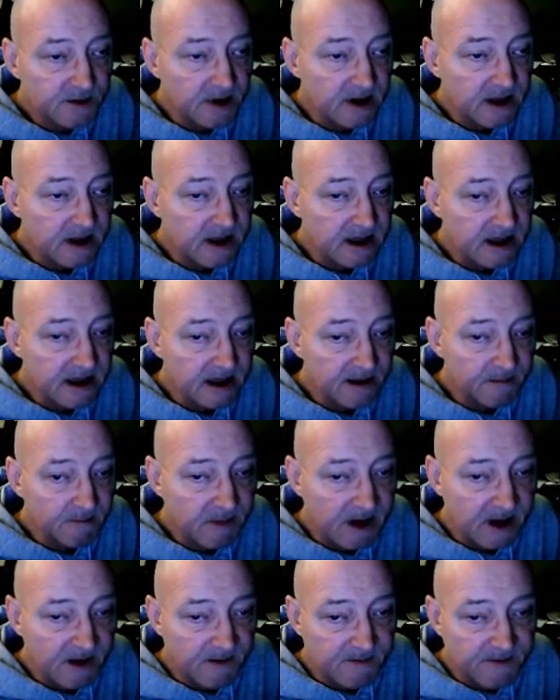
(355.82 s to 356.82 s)
And
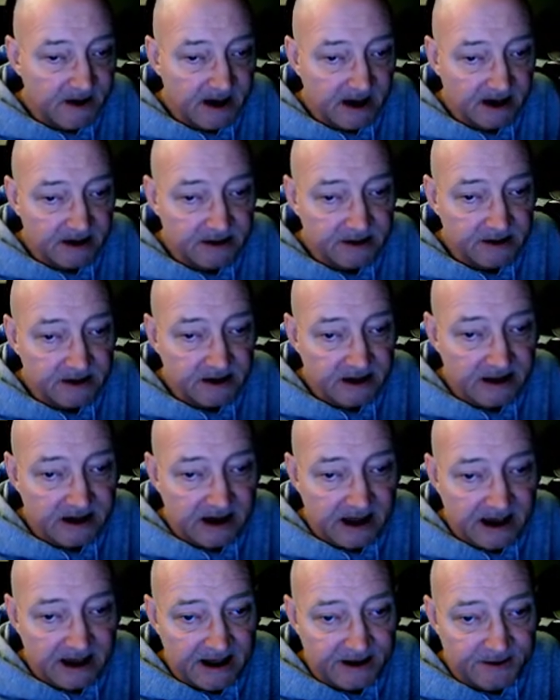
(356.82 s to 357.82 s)
matter of fact, it
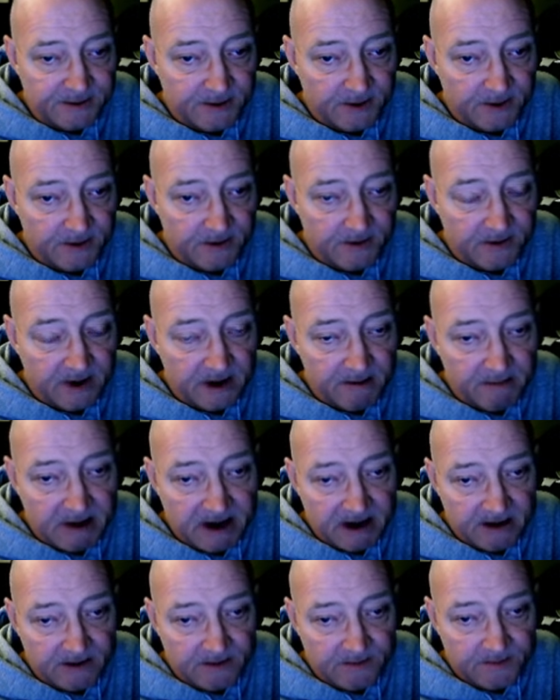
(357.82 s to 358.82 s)
adds
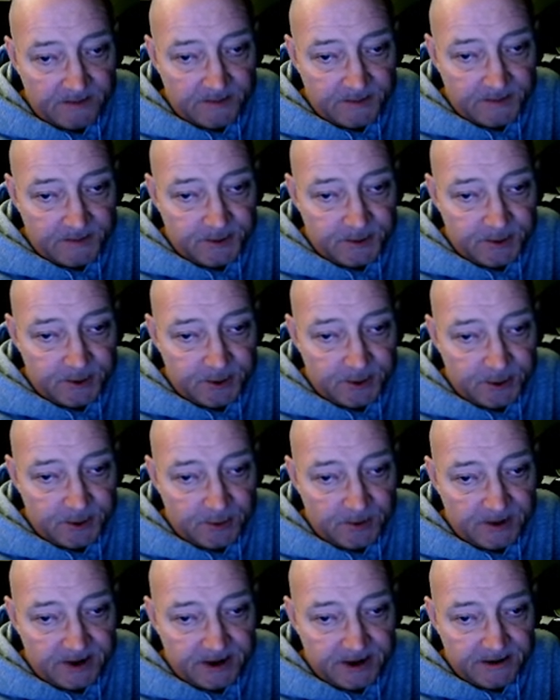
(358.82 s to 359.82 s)
about two
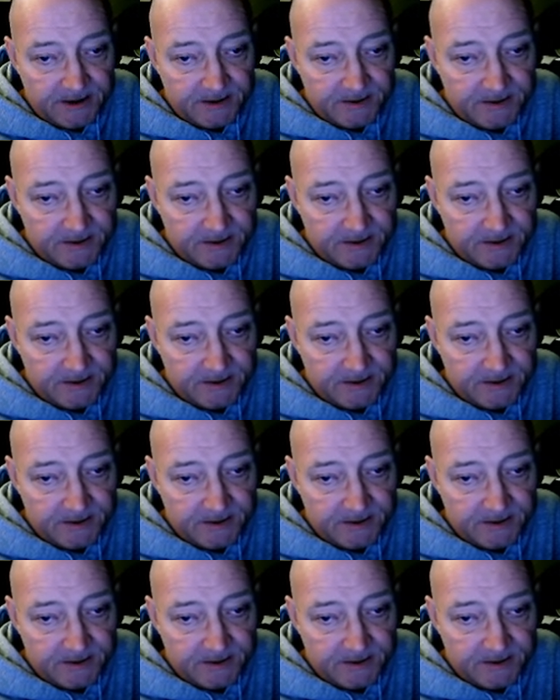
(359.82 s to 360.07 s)
weeks.